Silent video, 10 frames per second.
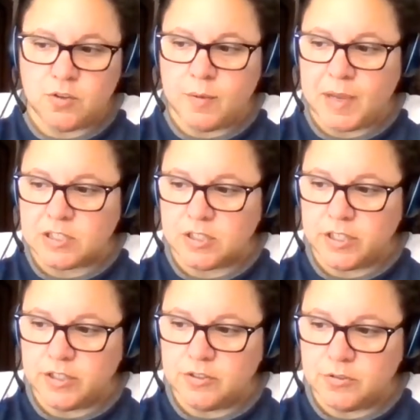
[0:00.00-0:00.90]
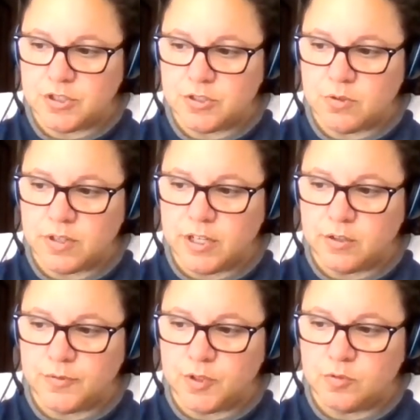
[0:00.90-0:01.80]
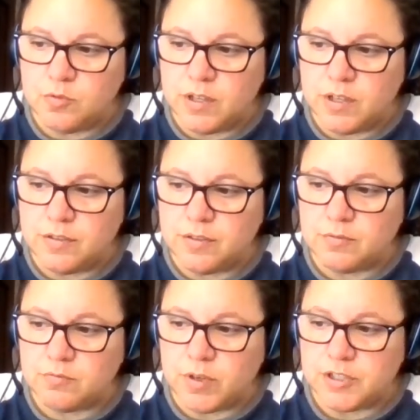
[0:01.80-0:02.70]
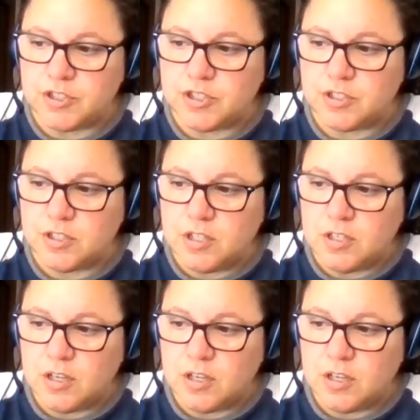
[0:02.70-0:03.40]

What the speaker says: So I'm actually going to do a short interview with Rich